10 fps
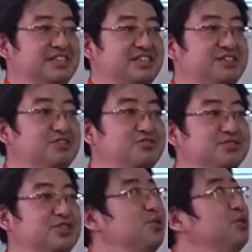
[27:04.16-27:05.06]
Toyota
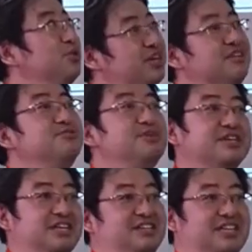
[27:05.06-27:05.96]
Lumi
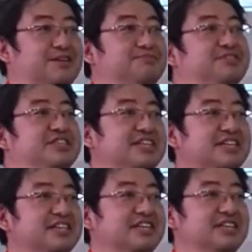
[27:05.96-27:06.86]
Company is
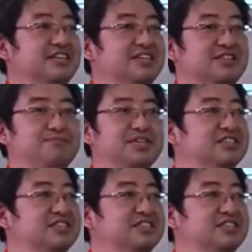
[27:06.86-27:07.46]
the biggest